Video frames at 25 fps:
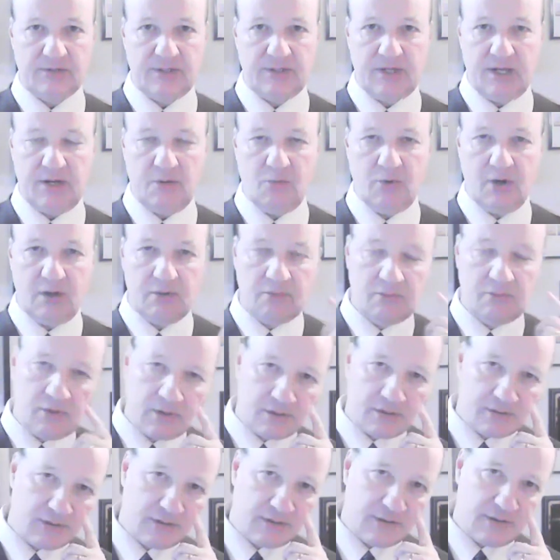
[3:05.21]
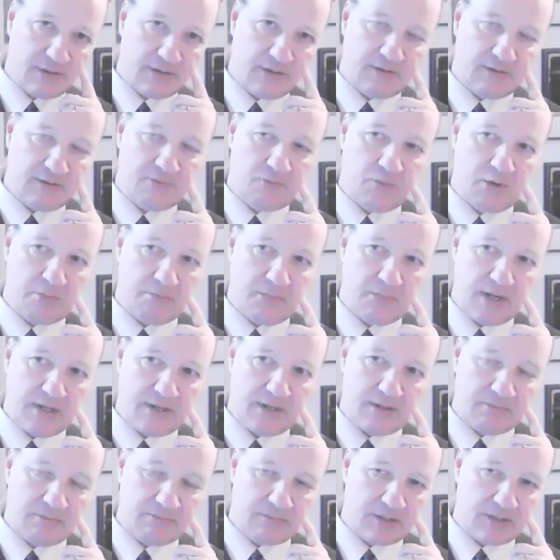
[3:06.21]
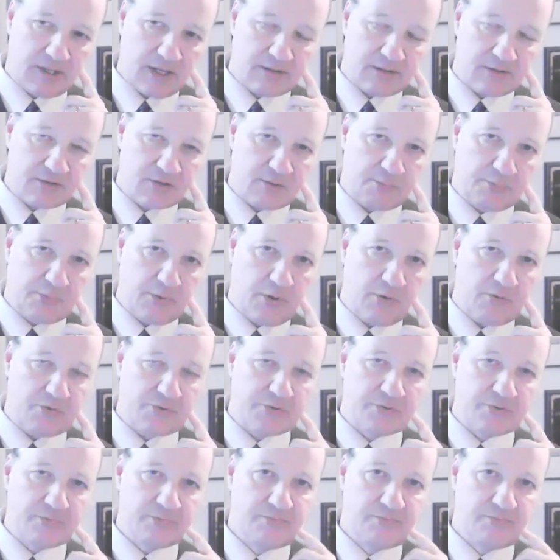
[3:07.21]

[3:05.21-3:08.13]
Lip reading: Yeah, what made you take this approach?